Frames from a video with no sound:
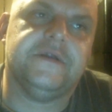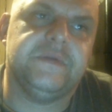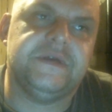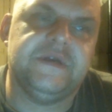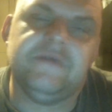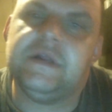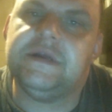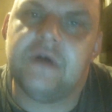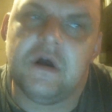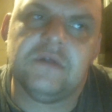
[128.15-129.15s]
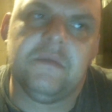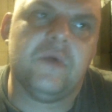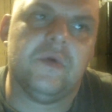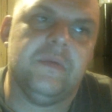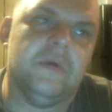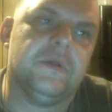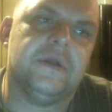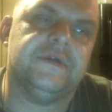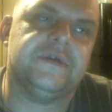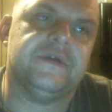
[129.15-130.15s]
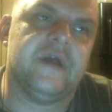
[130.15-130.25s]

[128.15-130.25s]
I specifically talked about Republicans